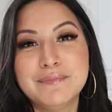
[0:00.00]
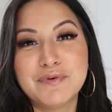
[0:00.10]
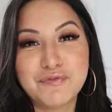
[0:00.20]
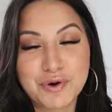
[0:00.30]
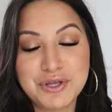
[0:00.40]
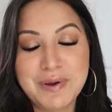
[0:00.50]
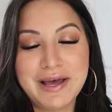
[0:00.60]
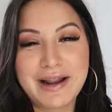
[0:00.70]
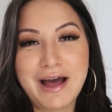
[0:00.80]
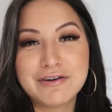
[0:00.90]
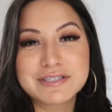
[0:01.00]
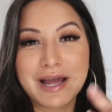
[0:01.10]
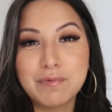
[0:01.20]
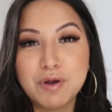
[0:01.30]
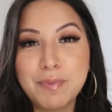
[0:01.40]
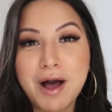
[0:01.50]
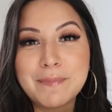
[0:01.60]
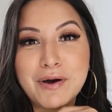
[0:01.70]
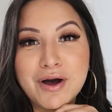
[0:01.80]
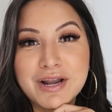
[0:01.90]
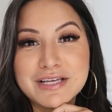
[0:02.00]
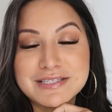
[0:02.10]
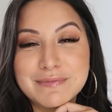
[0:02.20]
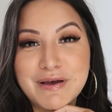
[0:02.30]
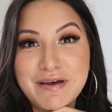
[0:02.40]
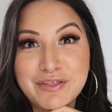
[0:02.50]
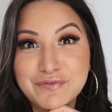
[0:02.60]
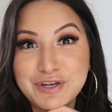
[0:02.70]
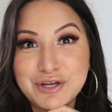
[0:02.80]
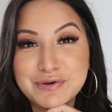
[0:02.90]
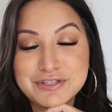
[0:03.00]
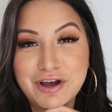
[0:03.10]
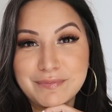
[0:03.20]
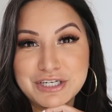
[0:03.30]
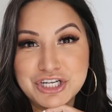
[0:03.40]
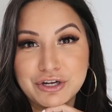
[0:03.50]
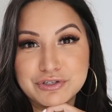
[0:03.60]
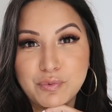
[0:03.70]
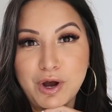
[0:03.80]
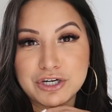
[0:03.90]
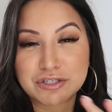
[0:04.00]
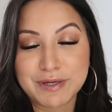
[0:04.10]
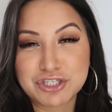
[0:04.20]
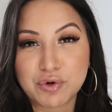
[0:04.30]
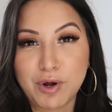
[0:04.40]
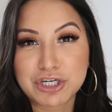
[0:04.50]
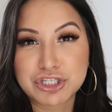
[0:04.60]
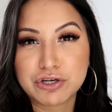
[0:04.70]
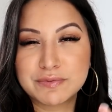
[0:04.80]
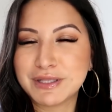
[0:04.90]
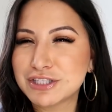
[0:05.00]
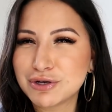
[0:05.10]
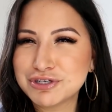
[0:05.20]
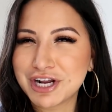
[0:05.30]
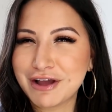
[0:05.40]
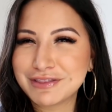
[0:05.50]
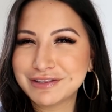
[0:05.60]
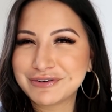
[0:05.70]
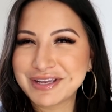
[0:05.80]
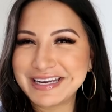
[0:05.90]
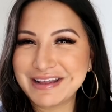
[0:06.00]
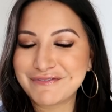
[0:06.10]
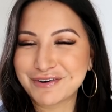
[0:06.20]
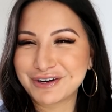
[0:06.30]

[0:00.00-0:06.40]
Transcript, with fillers: Before you head out, I will pop on some other videos on my channel to watch, so make sure to watch those. But let's go check out the little kitty